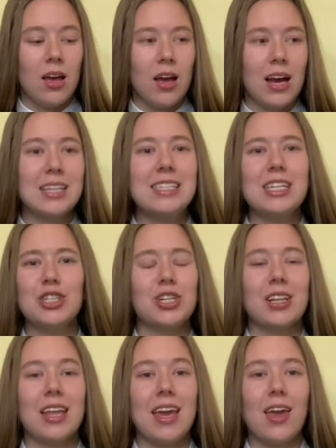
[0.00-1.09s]

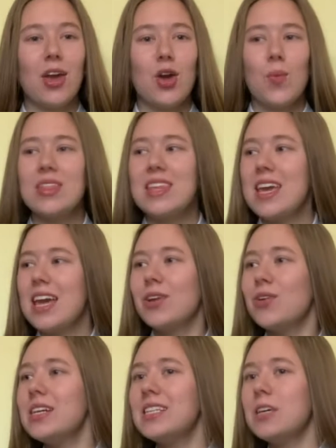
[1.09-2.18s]
Additionally, with the
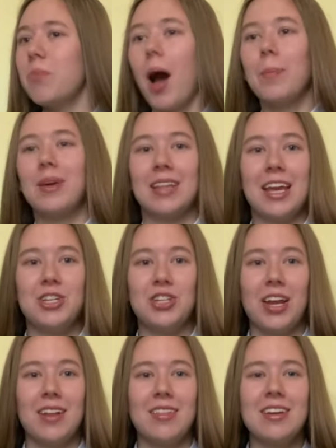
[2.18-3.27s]
increasing
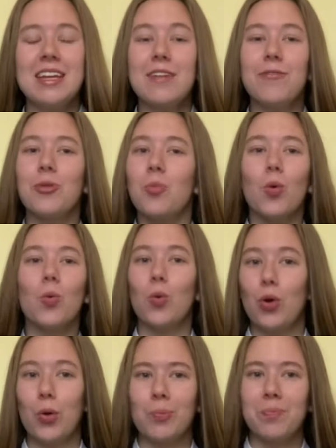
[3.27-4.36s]
population, the need for more
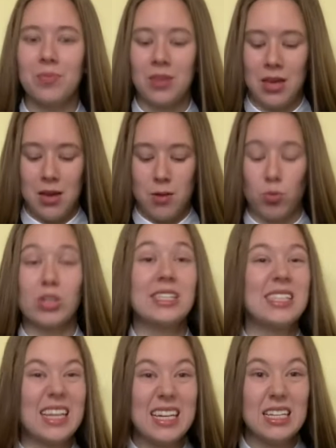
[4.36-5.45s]
room, more
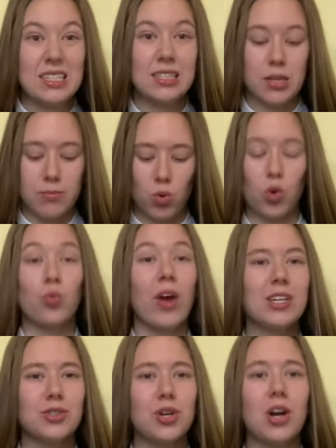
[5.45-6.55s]
cities, more
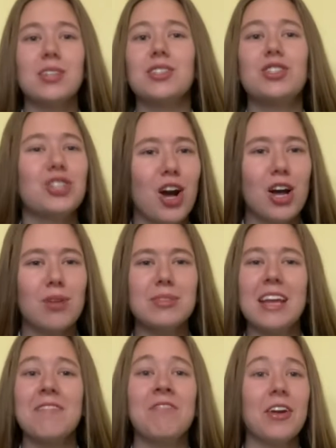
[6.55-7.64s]
restaurants, jobs,
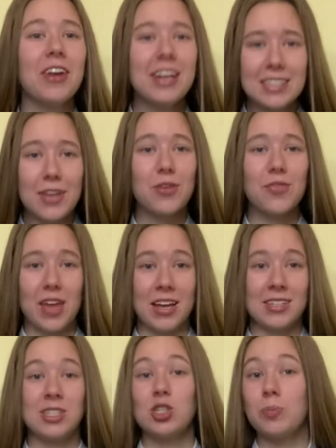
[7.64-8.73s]
and various other things
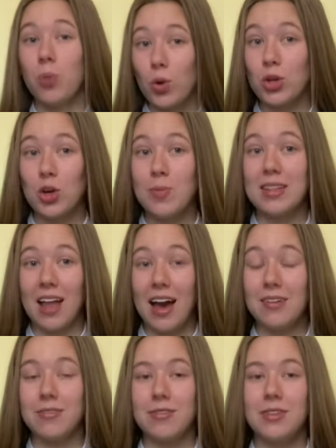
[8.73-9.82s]
to support human
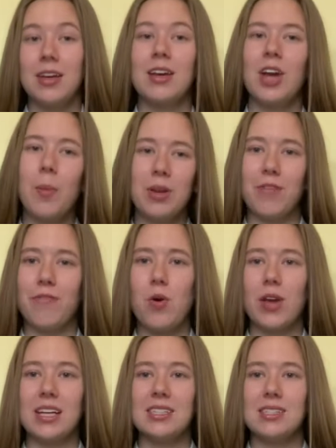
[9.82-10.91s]
life come into
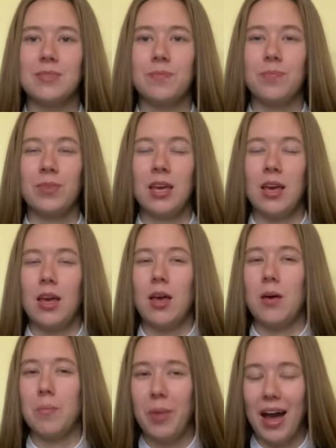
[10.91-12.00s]
focus.
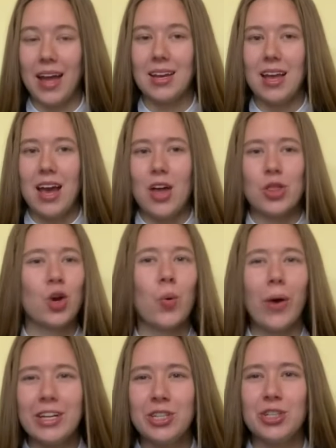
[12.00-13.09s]
But the
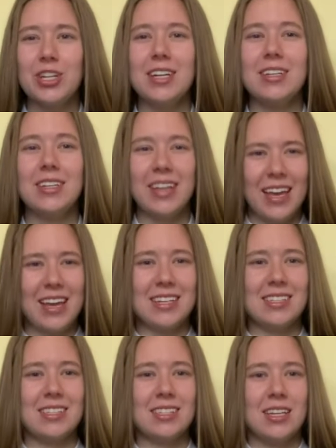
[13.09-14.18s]
question
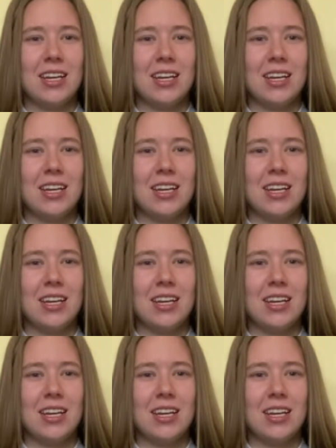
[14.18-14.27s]
is,